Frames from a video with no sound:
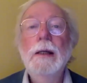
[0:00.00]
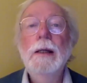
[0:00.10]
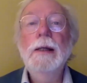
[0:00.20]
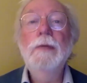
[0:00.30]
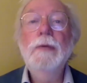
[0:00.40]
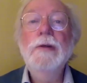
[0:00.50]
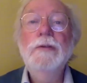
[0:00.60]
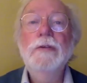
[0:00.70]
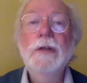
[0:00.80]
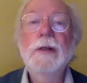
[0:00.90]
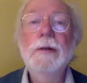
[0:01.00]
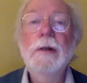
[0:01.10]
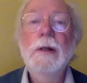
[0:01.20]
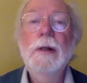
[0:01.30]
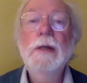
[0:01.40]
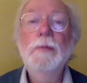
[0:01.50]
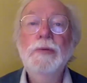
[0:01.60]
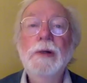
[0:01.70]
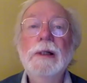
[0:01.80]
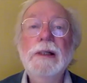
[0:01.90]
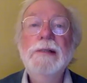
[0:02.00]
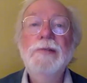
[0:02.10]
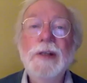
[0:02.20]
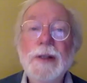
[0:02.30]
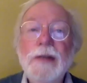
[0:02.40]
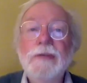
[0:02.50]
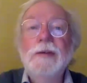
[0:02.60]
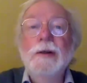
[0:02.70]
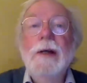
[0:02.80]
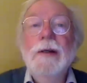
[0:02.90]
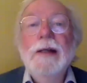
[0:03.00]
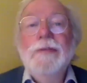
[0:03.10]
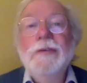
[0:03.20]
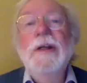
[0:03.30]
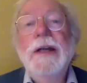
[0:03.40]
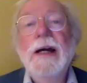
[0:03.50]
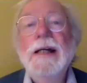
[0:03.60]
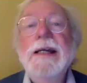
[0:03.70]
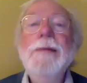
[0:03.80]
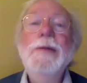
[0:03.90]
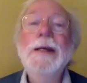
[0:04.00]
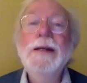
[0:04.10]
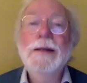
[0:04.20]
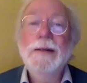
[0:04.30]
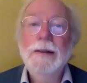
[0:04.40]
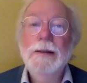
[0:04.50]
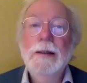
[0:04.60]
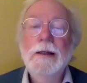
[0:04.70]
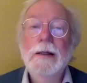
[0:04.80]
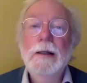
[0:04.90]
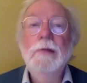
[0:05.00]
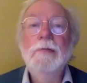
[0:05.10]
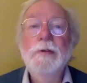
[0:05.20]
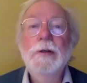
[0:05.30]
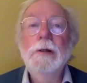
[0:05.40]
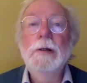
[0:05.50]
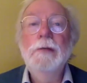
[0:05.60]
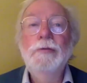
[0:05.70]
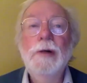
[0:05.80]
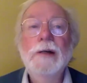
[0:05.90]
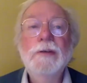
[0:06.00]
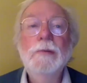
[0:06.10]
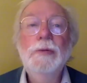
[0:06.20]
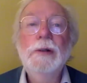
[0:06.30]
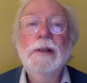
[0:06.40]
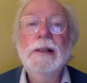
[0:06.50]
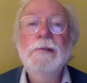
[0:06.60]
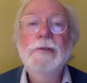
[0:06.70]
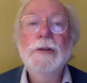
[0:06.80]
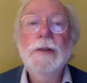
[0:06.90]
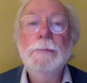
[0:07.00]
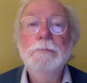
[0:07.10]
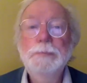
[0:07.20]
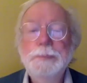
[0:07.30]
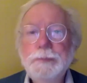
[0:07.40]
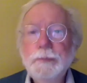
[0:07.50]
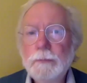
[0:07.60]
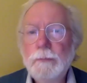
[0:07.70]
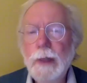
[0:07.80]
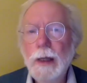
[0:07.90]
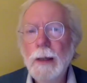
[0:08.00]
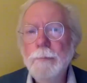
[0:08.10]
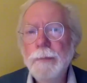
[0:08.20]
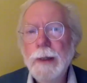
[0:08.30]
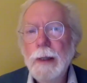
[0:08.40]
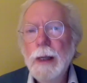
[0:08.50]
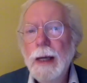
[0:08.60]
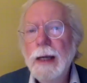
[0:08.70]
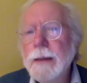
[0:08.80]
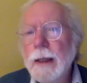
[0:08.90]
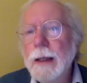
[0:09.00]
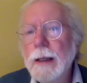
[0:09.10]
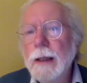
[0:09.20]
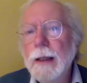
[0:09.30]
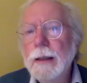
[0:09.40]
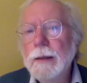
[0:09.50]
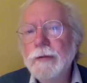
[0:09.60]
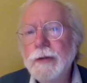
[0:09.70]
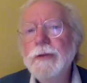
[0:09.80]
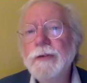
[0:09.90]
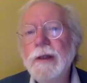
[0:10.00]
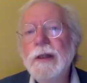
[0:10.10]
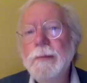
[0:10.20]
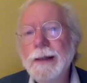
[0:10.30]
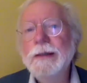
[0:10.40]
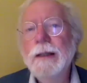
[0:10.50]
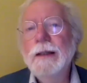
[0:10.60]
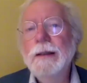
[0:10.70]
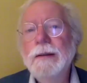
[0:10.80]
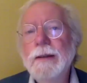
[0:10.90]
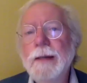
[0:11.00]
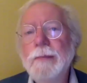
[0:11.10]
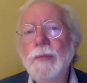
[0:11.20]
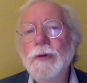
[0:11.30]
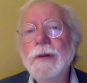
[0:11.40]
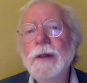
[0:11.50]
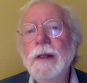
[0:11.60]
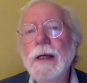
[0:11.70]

increases in productivity. That's the dynamic of rising productivity. And so just to go back to that point, that